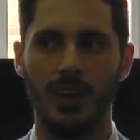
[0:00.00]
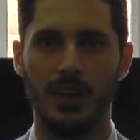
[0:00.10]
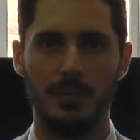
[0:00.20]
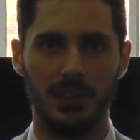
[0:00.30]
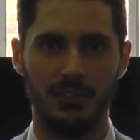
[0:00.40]

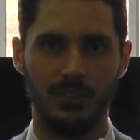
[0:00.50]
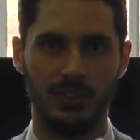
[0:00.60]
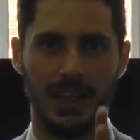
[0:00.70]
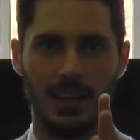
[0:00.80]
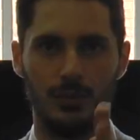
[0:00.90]
I'd
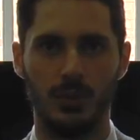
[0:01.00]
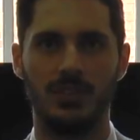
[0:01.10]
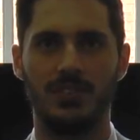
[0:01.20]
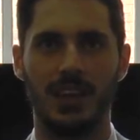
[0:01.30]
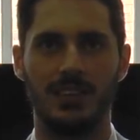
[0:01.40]
usually have one
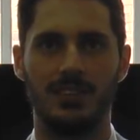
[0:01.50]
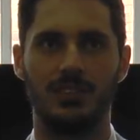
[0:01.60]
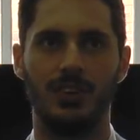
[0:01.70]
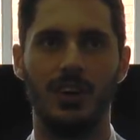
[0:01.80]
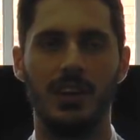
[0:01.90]
static
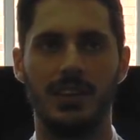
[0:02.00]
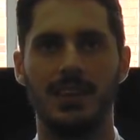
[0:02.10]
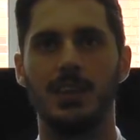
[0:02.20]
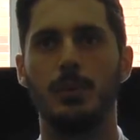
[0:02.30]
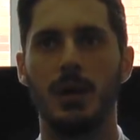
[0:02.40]
shot. I'd
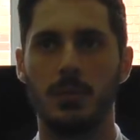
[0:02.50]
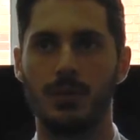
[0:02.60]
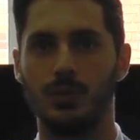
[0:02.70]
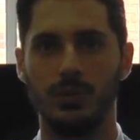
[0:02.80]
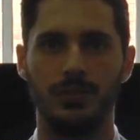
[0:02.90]
think about my
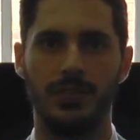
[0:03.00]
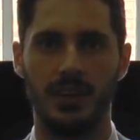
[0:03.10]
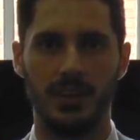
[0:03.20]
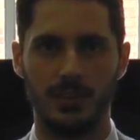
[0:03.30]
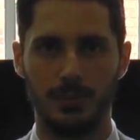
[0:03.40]
rule of
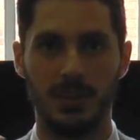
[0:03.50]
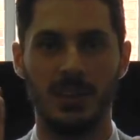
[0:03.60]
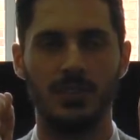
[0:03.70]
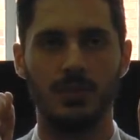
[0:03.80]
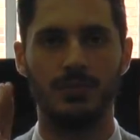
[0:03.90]
thirds.
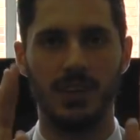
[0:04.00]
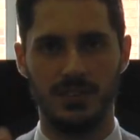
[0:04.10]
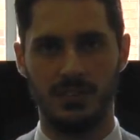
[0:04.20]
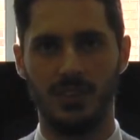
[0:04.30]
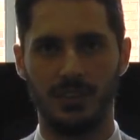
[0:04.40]
Because I'm
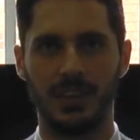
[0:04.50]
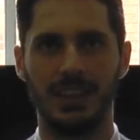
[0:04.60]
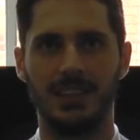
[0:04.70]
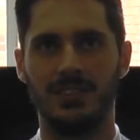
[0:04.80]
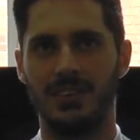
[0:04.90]
facing
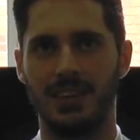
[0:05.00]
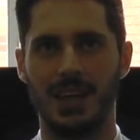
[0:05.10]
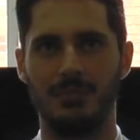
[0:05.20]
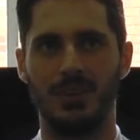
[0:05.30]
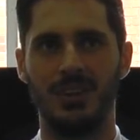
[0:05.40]
directly into the
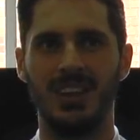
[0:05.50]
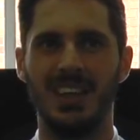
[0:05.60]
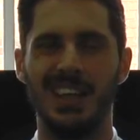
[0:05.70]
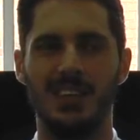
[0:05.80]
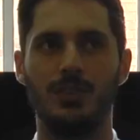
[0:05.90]
camera,
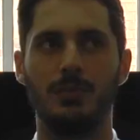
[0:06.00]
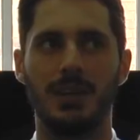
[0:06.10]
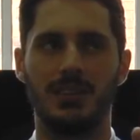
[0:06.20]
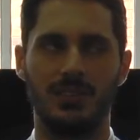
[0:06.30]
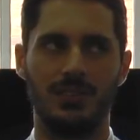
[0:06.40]
it doesn't
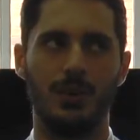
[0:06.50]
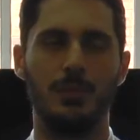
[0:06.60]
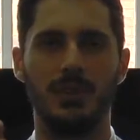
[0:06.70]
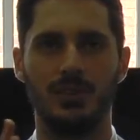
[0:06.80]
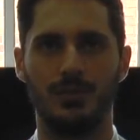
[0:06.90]
matter so
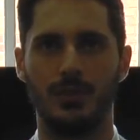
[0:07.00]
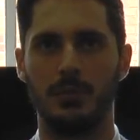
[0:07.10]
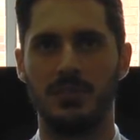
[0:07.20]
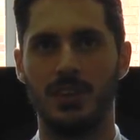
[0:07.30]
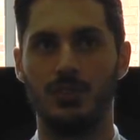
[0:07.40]
much if
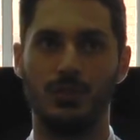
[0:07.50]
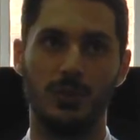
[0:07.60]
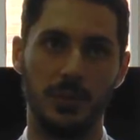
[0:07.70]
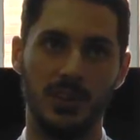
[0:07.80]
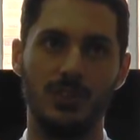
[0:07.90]
I'm central,
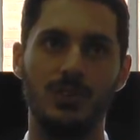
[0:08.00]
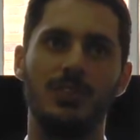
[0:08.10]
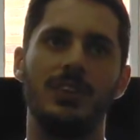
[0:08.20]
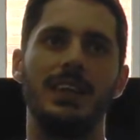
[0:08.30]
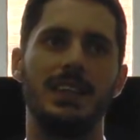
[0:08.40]
but
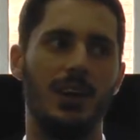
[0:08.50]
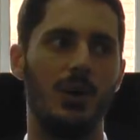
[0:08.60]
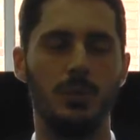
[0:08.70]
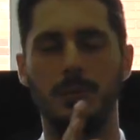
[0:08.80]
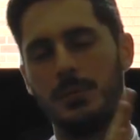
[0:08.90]
usually I
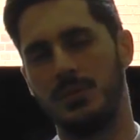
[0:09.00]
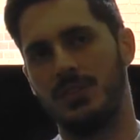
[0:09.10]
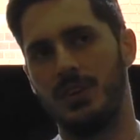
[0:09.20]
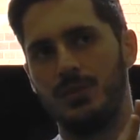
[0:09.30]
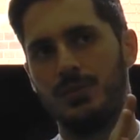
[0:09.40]
would put
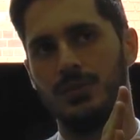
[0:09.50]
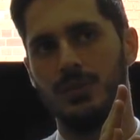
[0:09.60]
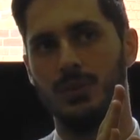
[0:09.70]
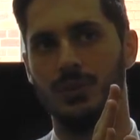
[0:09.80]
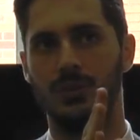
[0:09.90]

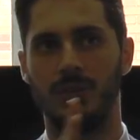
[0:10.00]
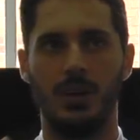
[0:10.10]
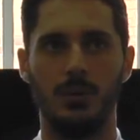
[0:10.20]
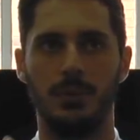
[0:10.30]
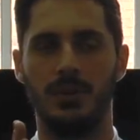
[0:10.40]

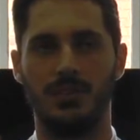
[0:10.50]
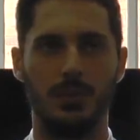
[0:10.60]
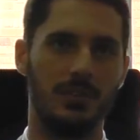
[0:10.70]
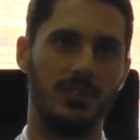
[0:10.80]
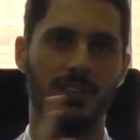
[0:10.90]
the
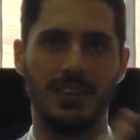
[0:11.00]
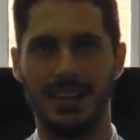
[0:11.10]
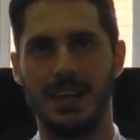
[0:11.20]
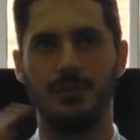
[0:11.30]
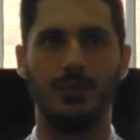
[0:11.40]
subject on
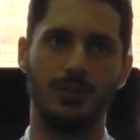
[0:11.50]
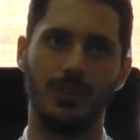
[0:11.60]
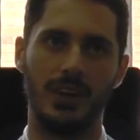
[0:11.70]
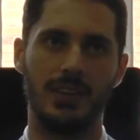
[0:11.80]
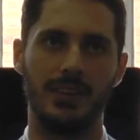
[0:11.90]
the left or the
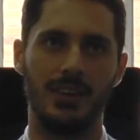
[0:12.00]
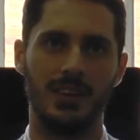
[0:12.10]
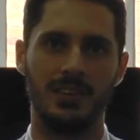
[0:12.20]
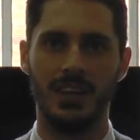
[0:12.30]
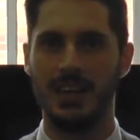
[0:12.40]
right
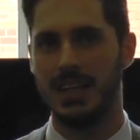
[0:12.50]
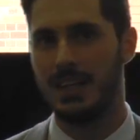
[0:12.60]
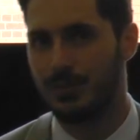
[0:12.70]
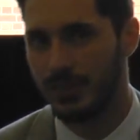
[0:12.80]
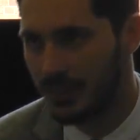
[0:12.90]
third.
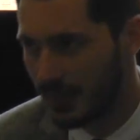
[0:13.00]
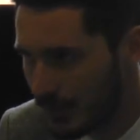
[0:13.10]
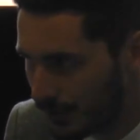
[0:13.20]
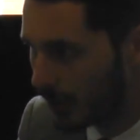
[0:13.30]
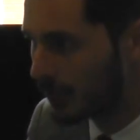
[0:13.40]
Even
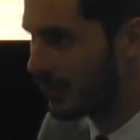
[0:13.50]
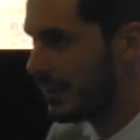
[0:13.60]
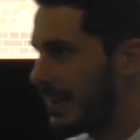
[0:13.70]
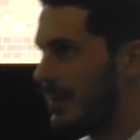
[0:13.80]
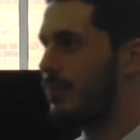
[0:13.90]
if I was on
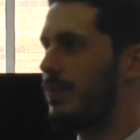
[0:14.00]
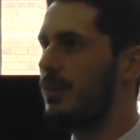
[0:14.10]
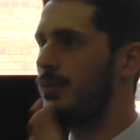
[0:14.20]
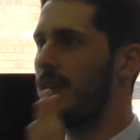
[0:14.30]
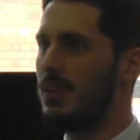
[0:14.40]
the left
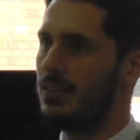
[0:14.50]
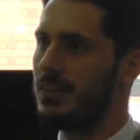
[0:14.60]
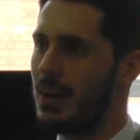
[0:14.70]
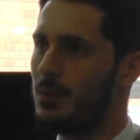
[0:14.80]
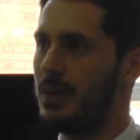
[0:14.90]
third facing
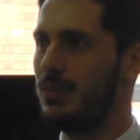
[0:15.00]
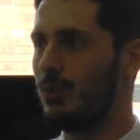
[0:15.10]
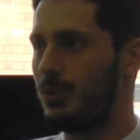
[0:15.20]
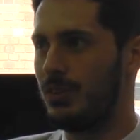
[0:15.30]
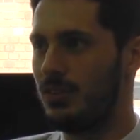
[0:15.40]
that way,
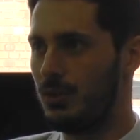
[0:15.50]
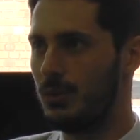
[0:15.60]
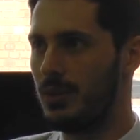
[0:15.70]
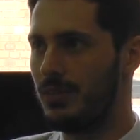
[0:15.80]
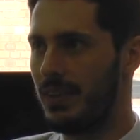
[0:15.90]
talking to
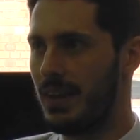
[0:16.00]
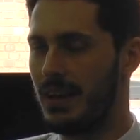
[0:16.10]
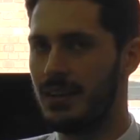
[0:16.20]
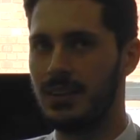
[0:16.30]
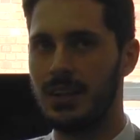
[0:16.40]
you over
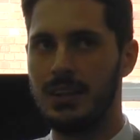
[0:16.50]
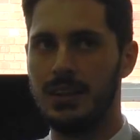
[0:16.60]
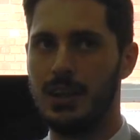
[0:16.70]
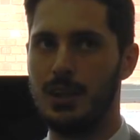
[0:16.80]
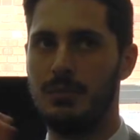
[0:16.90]
there,
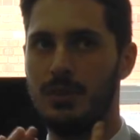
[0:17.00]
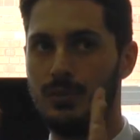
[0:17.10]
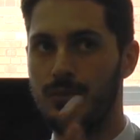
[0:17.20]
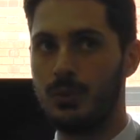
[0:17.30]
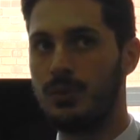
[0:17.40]
at
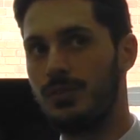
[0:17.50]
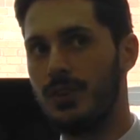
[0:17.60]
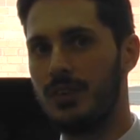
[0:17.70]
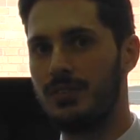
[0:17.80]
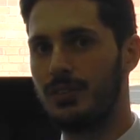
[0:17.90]

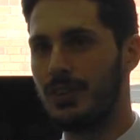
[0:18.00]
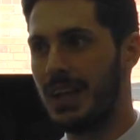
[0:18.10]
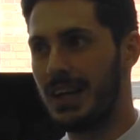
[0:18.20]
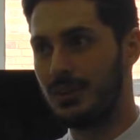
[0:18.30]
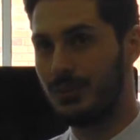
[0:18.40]
45-degree
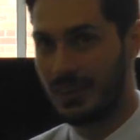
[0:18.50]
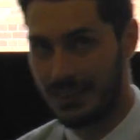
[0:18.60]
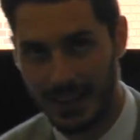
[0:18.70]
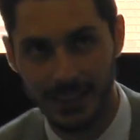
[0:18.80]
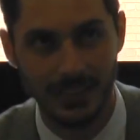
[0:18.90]
angle,
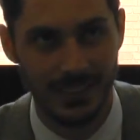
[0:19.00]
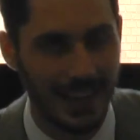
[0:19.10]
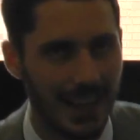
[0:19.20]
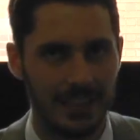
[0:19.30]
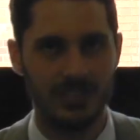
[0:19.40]
then that
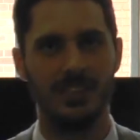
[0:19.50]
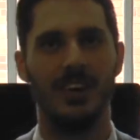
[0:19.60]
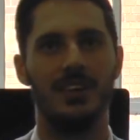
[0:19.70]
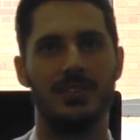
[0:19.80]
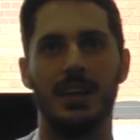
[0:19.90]
adds a
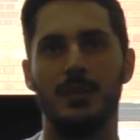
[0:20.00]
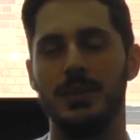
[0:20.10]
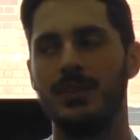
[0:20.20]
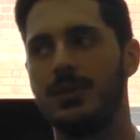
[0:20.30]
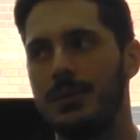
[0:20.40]
nice
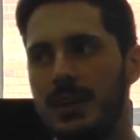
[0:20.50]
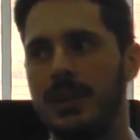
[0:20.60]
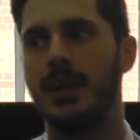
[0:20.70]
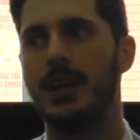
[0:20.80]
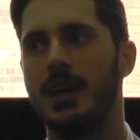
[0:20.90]
element to
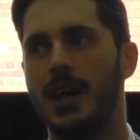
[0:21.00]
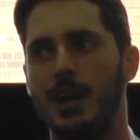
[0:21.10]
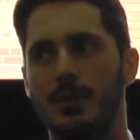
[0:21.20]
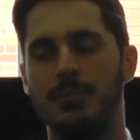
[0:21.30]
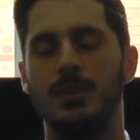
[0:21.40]

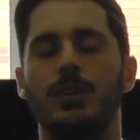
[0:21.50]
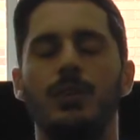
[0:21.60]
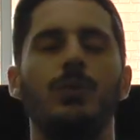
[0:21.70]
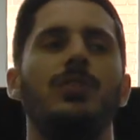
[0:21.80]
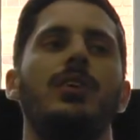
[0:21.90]
it. You
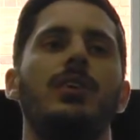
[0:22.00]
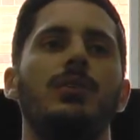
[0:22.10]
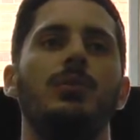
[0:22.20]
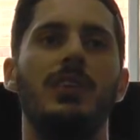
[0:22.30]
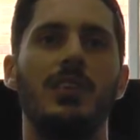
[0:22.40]
can
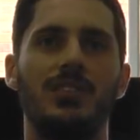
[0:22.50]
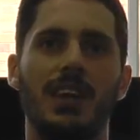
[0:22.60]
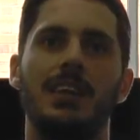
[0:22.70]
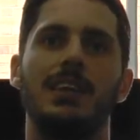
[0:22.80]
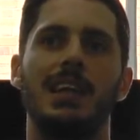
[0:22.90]
also, with the
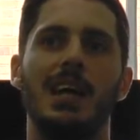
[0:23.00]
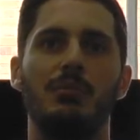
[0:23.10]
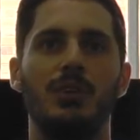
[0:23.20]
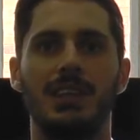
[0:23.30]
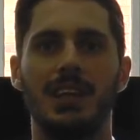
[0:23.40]
second
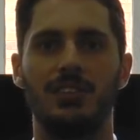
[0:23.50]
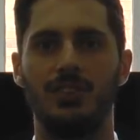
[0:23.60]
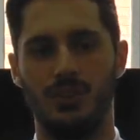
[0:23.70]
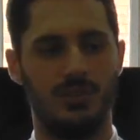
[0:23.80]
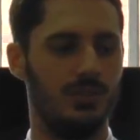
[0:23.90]
camera, get
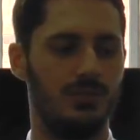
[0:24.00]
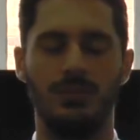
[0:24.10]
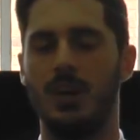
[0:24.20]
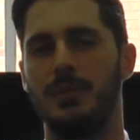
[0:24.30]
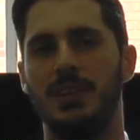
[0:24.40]
shots of,
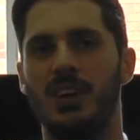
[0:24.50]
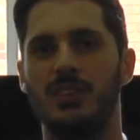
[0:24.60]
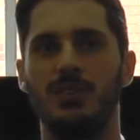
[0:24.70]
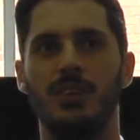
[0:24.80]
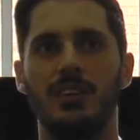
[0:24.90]

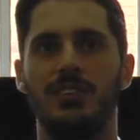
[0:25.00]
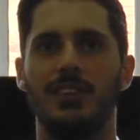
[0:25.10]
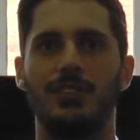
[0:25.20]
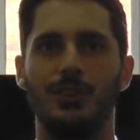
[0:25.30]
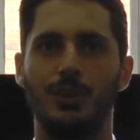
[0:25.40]
I
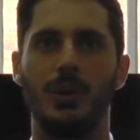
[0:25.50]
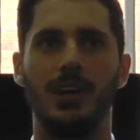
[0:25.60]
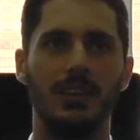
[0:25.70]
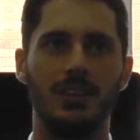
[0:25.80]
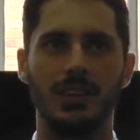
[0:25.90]
gesture
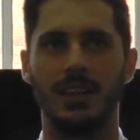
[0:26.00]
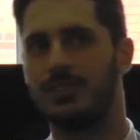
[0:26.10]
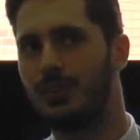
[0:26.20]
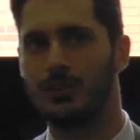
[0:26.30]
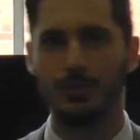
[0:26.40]
quite a lot, get
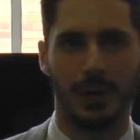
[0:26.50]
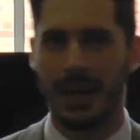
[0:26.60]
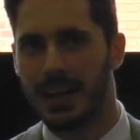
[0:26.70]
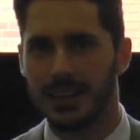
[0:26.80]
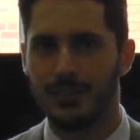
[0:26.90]
shots of my
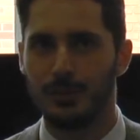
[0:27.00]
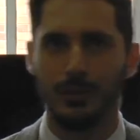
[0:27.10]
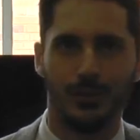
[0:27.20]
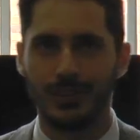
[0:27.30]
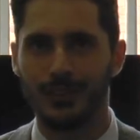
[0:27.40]
hands
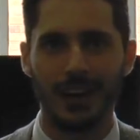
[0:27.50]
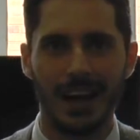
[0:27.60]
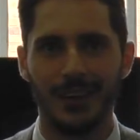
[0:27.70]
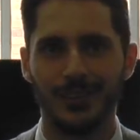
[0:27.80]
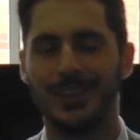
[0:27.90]
moving
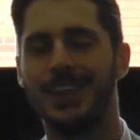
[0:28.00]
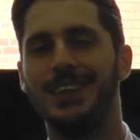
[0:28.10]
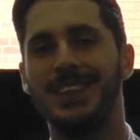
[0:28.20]
around,